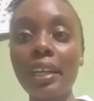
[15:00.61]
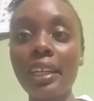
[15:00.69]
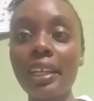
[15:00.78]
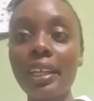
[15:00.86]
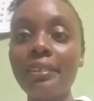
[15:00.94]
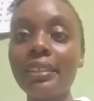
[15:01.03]

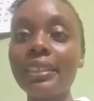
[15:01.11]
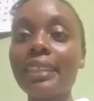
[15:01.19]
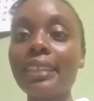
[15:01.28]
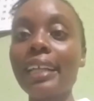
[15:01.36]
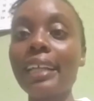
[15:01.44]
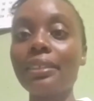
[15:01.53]
increased
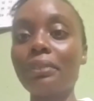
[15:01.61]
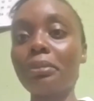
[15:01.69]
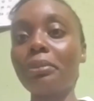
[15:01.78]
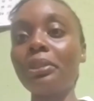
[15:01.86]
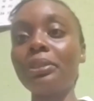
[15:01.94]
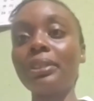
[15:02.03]
size of the
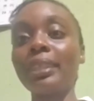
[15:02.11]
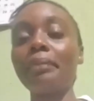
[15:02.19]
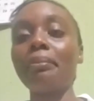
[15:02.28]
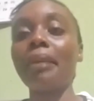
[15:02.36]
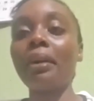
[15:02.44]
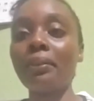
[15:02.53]
muscles at the
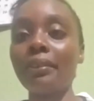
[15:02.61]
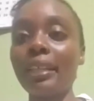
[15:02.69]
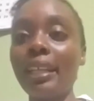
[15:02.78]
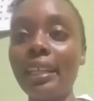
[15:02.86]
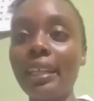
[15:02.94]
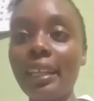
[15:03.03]
back of their
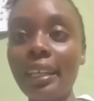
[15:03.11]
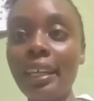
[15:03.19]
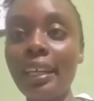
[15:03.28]
leg.